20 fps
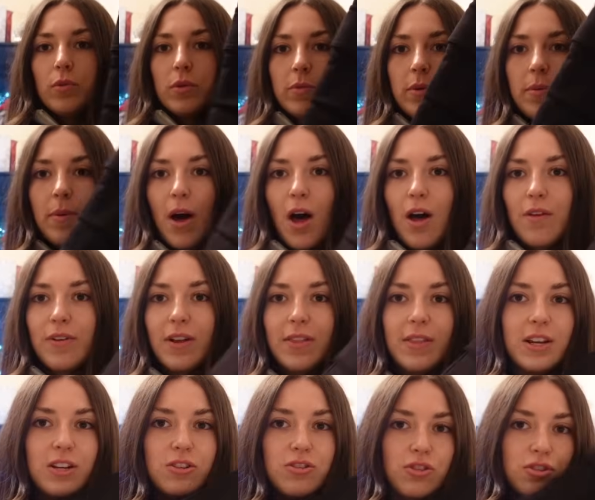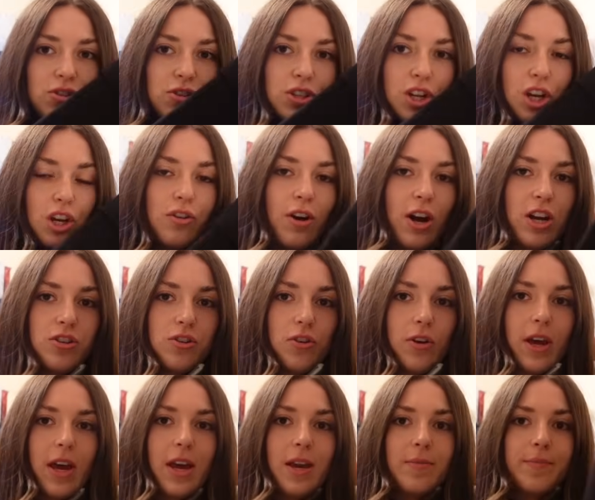would be perfect. They're literally just a great
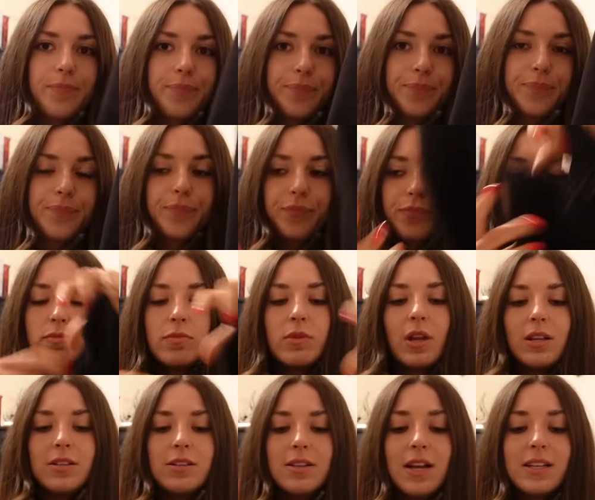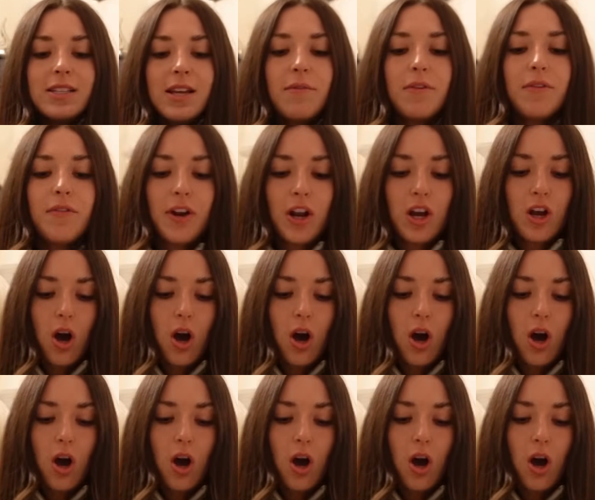joggy. So that's everything I